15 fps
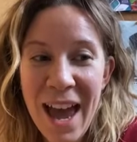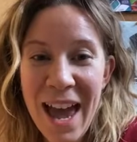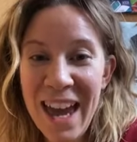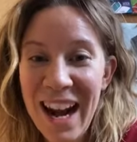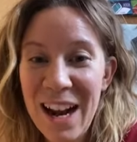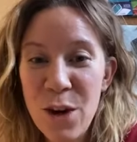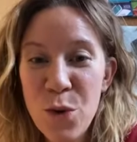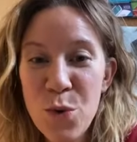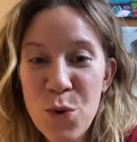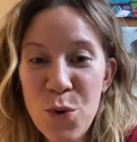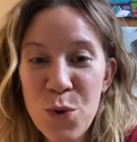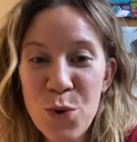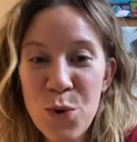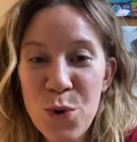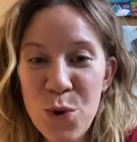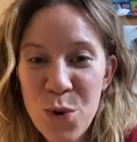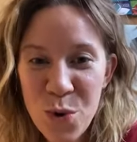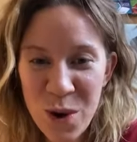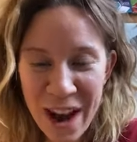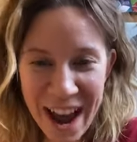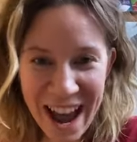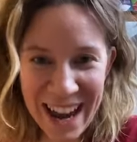
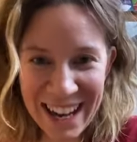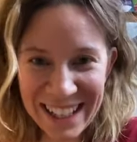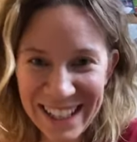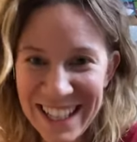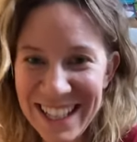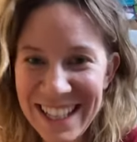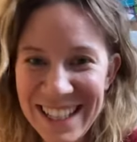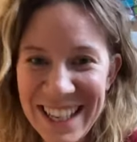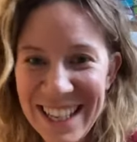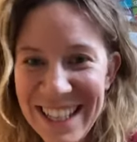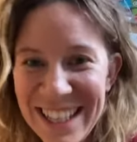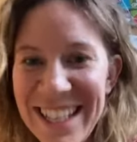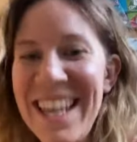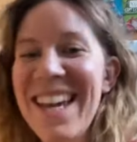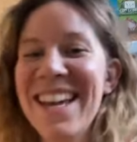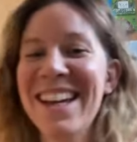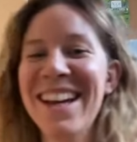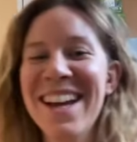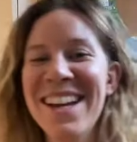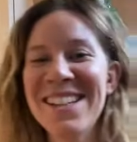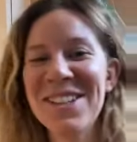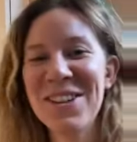LUNEDì, ERA LUNEDì.
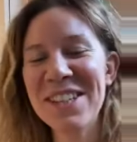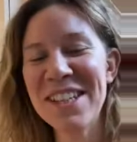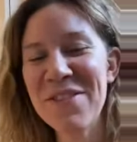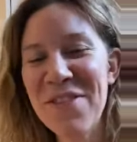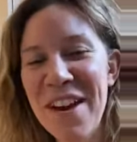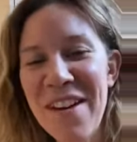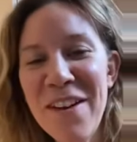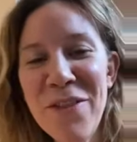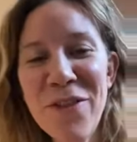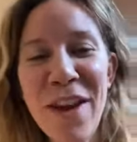So it's a very